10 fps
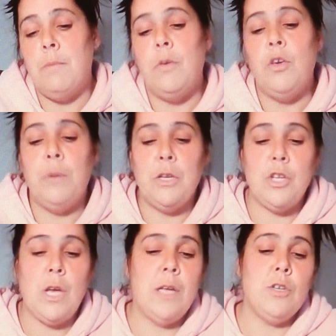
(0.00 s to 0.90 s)
You'll be
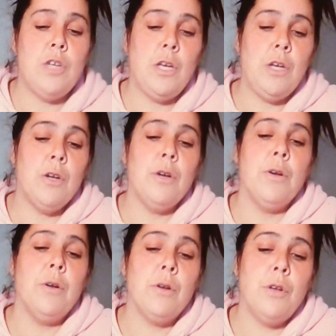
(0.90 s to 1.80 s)
changing
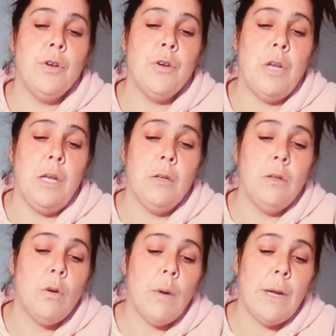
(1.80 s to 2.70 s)
your
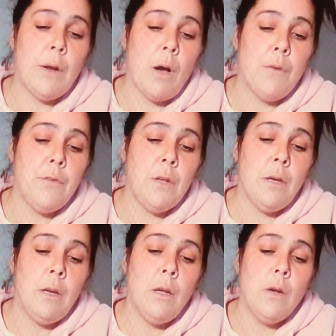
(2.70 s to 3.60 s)
needle quite
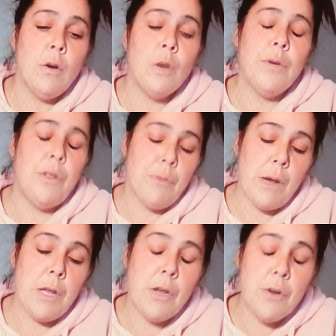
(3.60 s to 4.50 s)
often, or
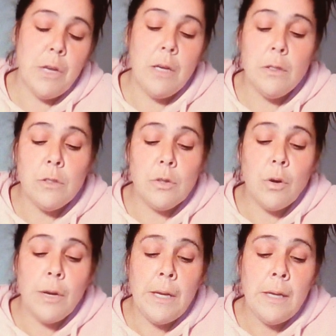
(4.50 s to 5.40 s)
rethreading your needle,
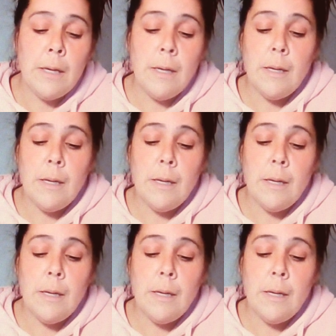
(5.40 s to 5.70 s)
sorry.